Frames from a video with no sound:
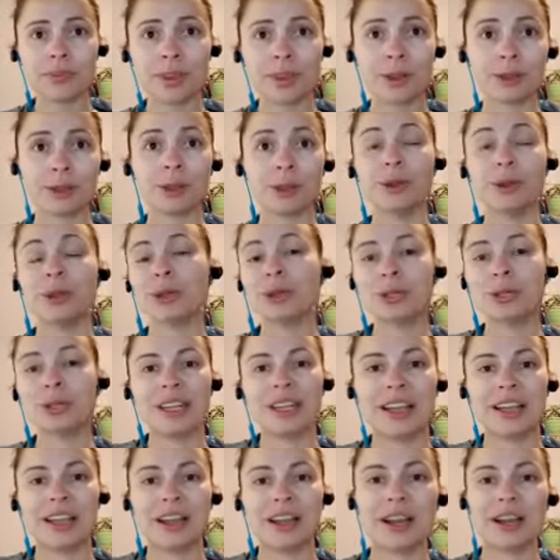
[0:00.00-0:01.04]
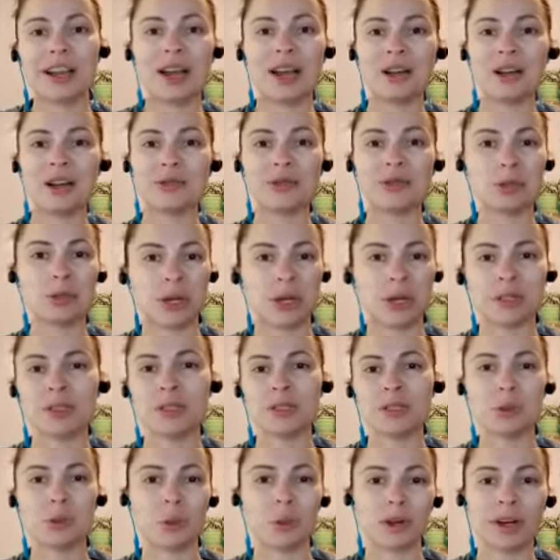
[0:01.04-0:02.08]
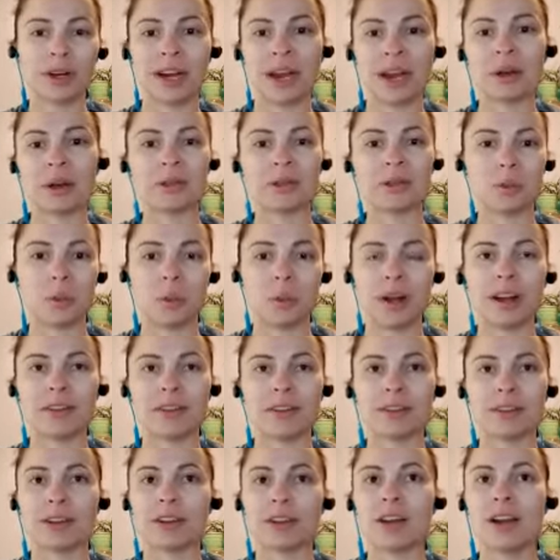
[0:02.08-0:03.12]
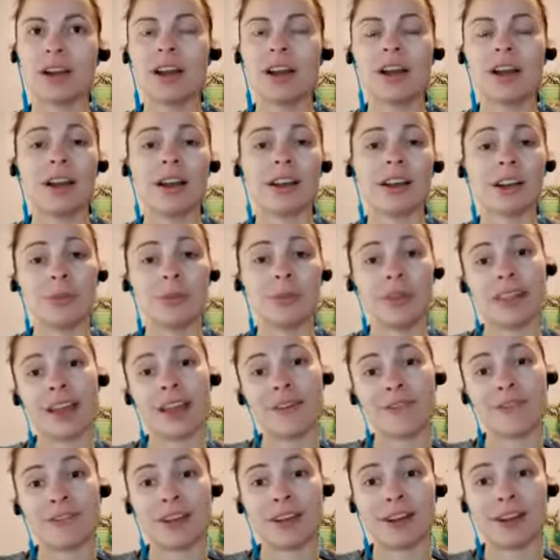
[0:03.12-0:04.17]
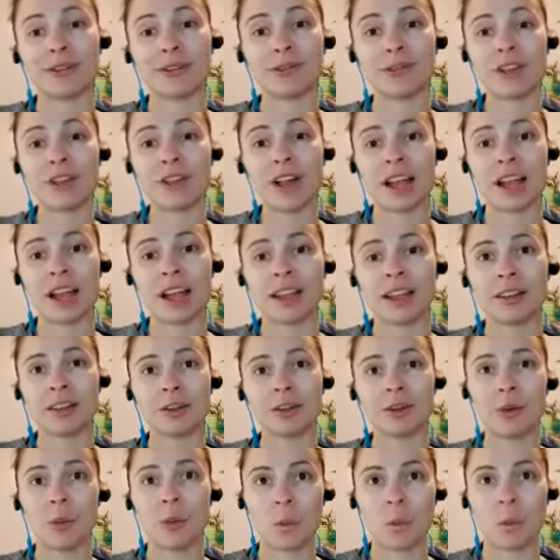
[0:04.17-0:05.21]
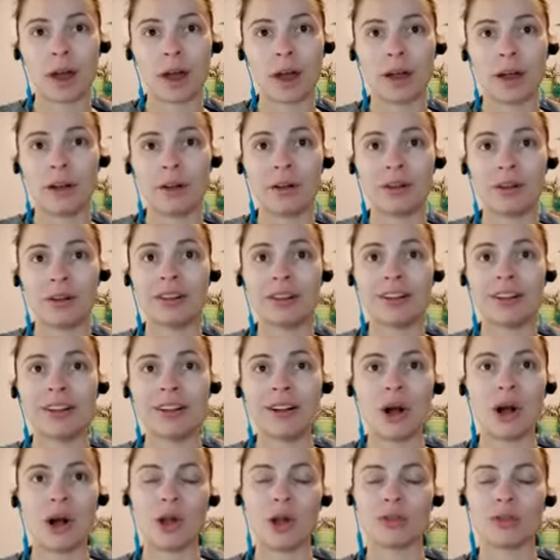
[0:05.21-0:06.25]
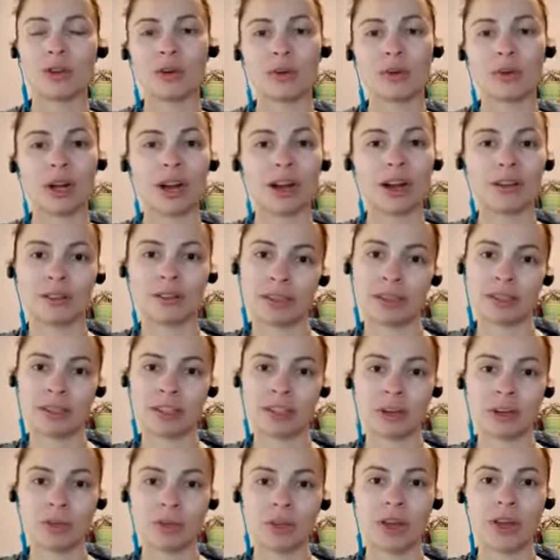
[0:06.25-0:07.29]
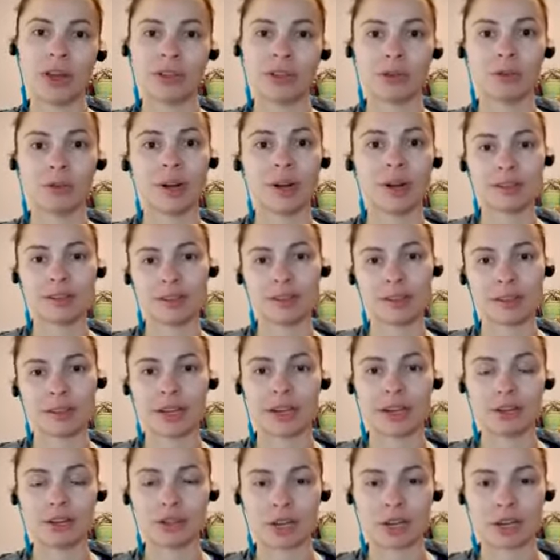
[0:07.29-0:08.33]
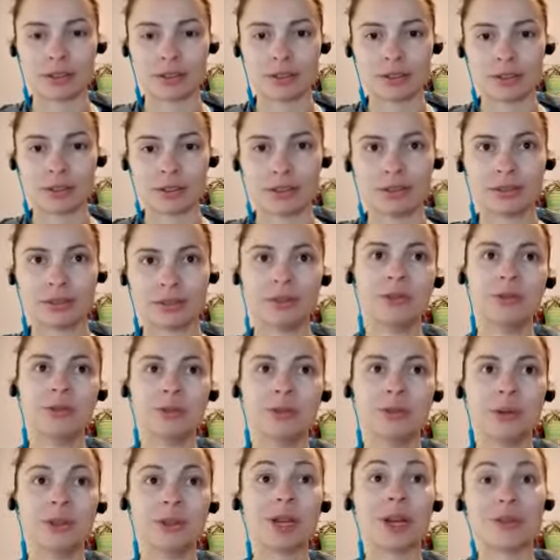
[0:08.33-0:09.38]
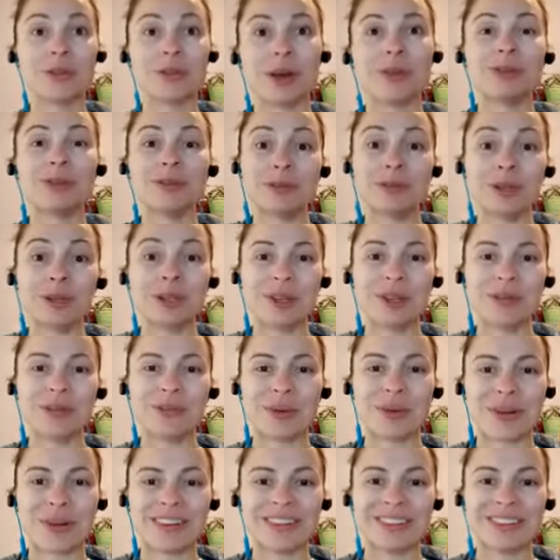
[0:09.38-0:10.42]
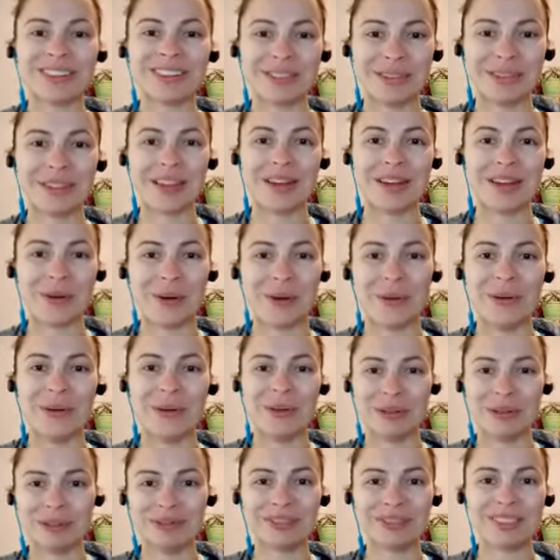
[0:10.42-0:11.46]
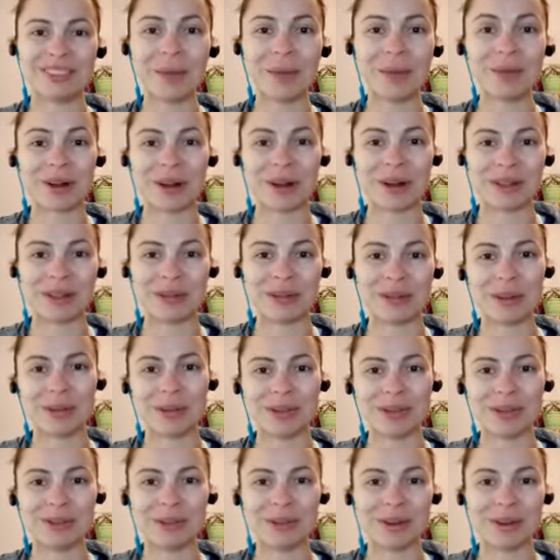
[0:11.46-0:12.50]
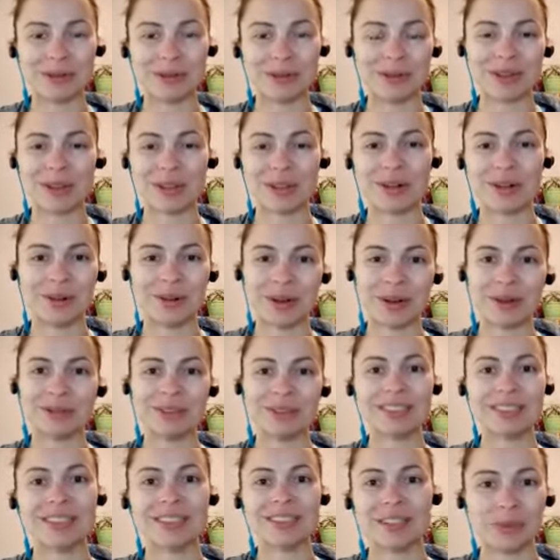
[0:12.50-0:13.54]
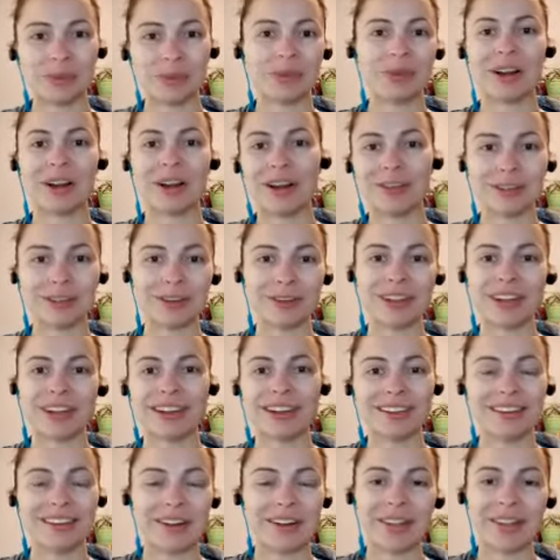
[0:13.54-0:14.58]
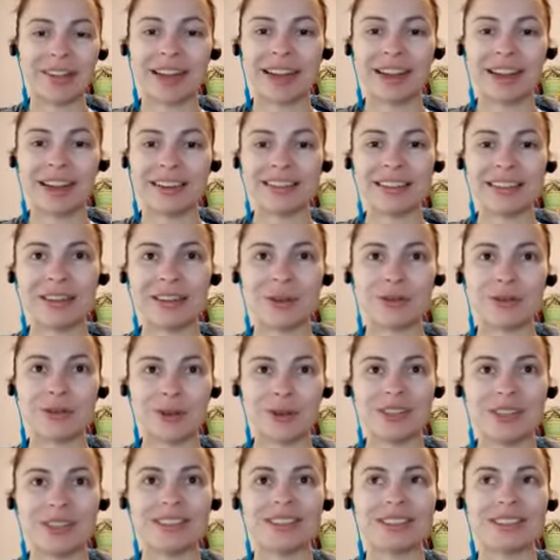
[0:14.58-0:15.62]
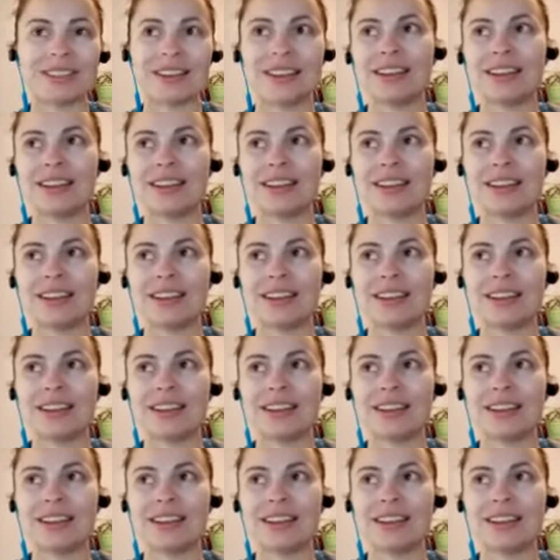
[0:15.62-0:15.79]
so clearly, any kind of stresses, workouts, whatever, are going to be that fight or flight, while all of our recovery is going to be on the rest and digest, which I thought was really important to that whole seminar that we went to because it was all around sleep and recovery and all that kind of stuff, which is